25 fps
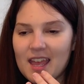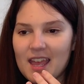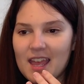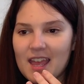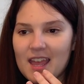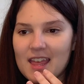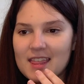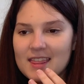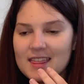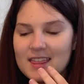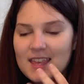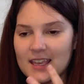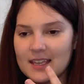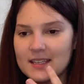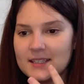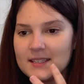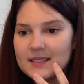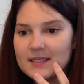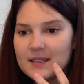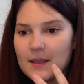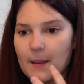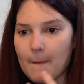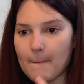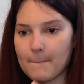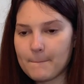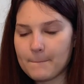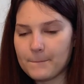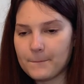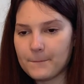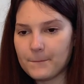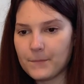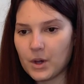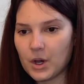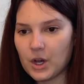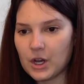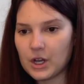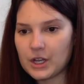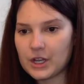this
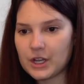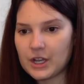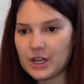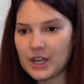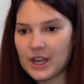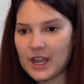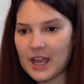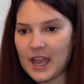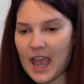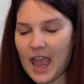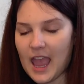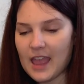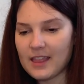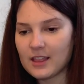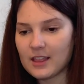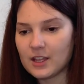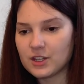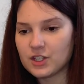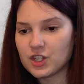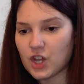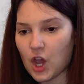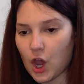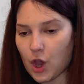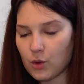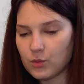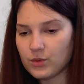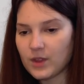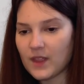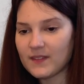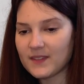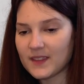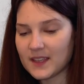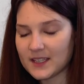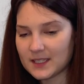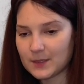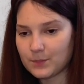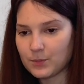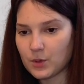book And the tone that
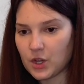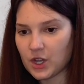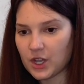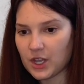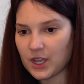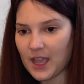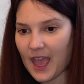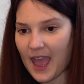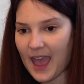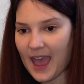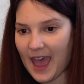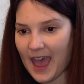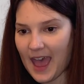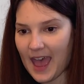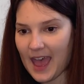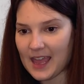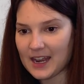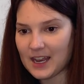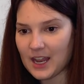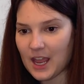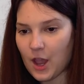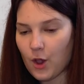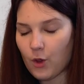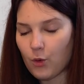this book had